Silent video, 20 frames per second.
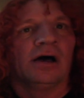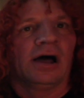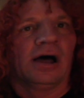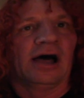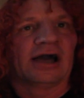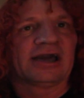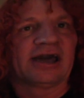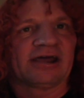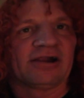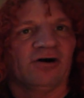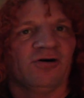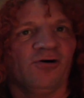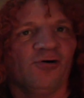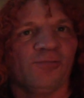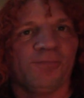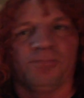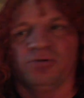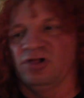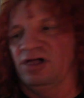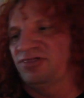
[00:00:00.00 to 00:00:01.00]
I got a whole
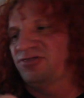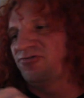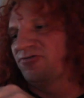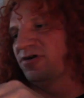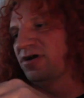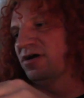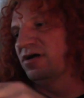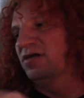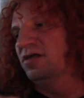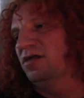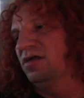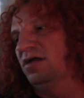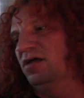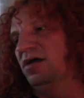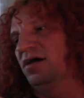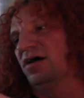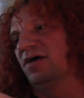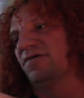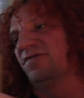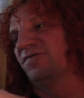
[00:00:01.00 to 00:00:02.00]
plethora
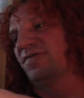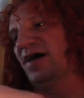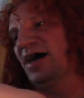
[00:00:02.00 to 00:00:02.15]
of